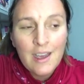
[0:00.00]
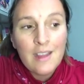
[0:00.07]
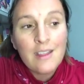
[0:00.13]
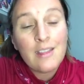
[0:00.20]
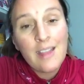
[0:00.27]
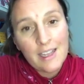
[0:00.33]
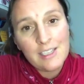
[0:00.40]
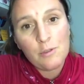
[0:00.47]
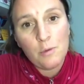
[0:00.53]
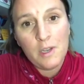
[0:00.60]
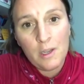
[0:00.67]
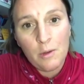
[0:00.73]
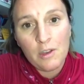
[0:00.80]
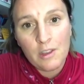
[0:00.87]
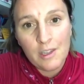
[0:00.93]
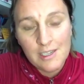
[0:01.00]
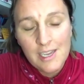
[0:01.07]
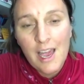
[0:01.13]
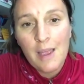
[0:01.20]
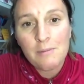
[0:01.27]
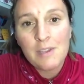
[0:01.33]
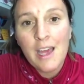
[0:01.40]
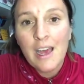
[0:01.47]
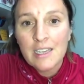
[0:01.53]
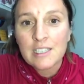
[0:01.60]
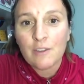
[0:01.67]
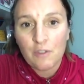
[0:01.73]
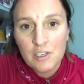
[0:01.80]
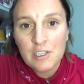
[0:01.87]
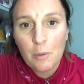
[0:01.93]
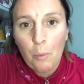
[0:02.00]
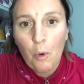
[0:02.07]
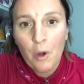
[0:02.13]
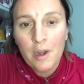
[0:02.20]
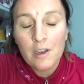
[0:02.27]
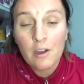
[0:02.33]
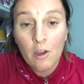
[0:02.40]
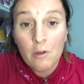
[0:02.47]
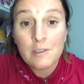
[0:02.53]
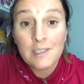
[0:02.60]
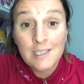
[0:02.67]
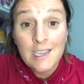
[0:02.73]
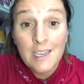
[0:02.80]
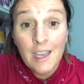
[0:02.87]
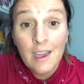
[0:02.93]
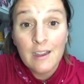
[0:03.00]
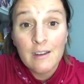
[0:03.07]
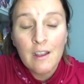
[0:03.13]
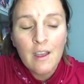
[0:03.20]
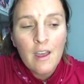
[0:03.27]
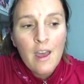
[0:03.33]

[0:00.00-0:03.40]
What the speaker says: then that's really the time to ask for support and go seek it.